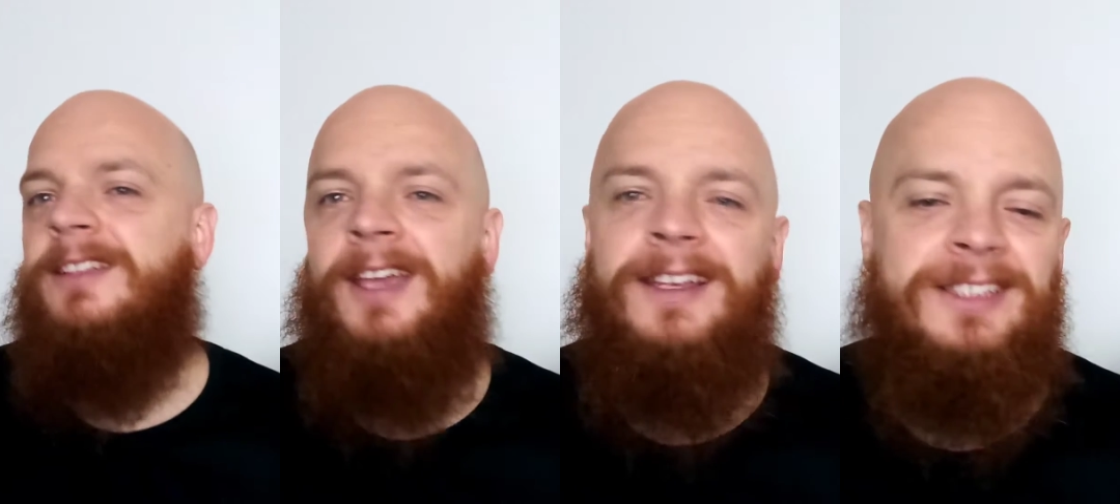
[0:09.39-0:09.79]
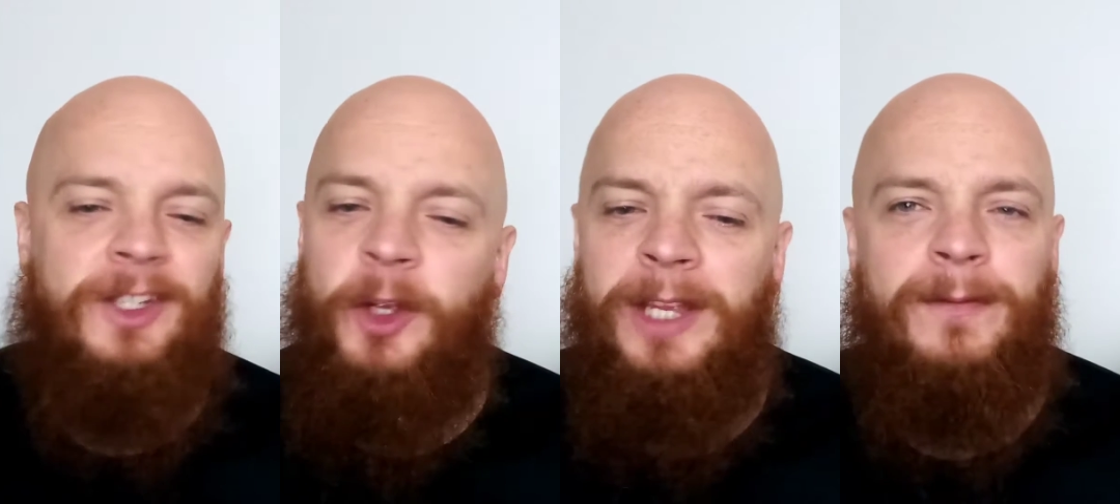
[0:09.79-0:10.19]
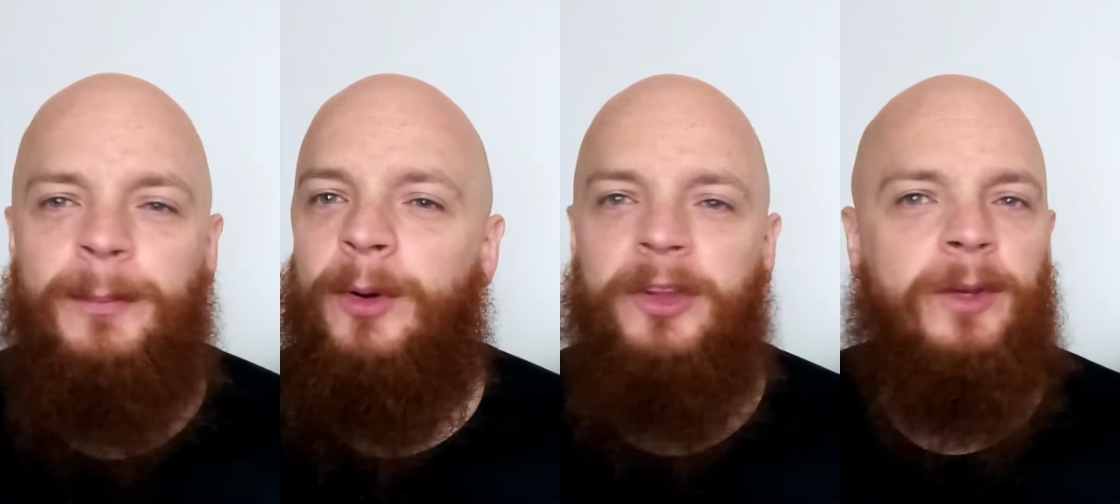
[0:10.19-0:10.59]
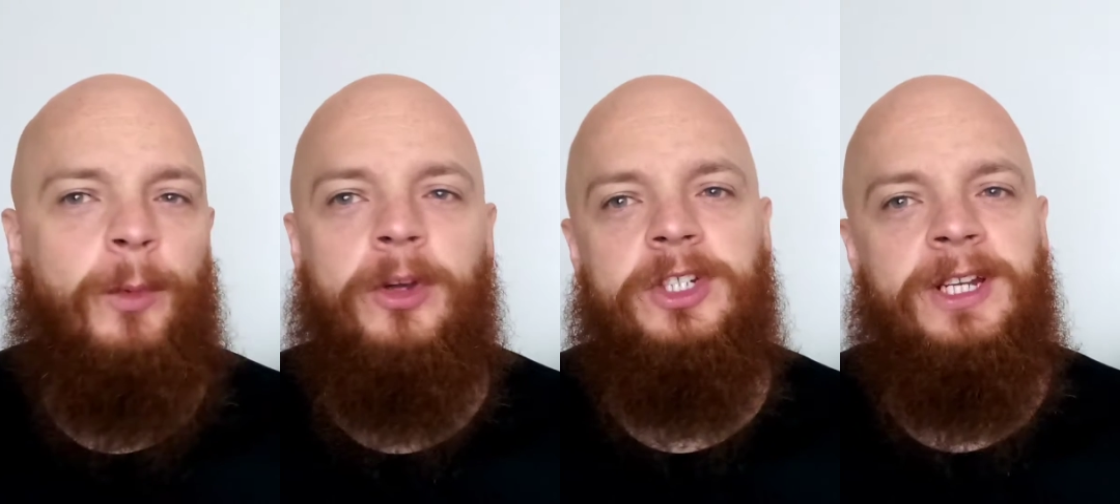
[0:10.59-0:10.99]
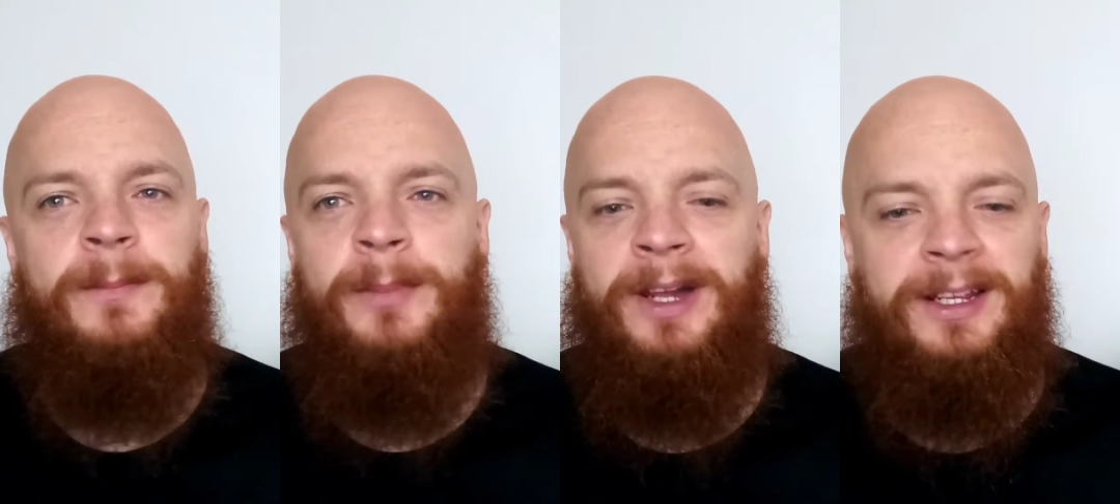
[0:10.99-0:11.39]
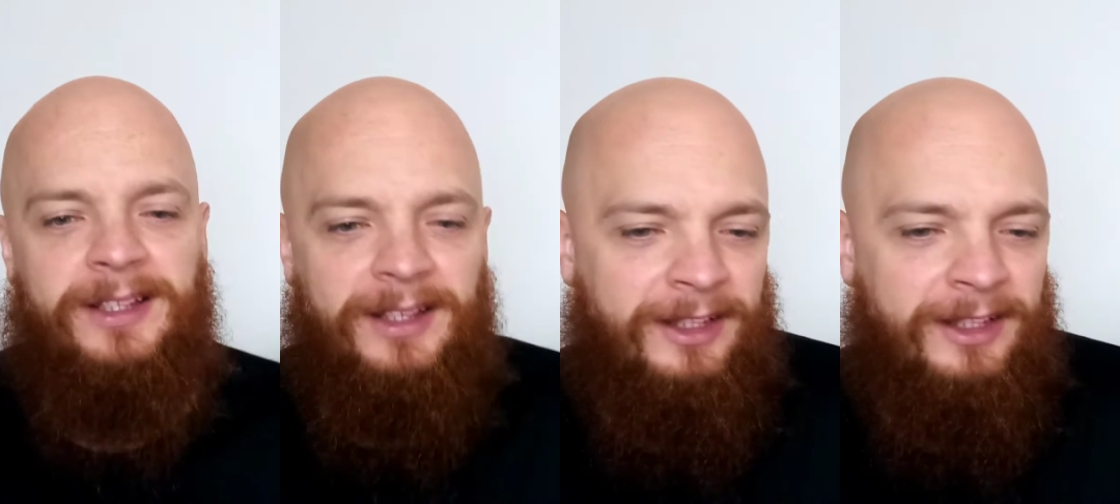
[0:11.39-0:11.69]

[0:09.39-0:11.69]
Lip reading: Guys, do you even bother watching Impact?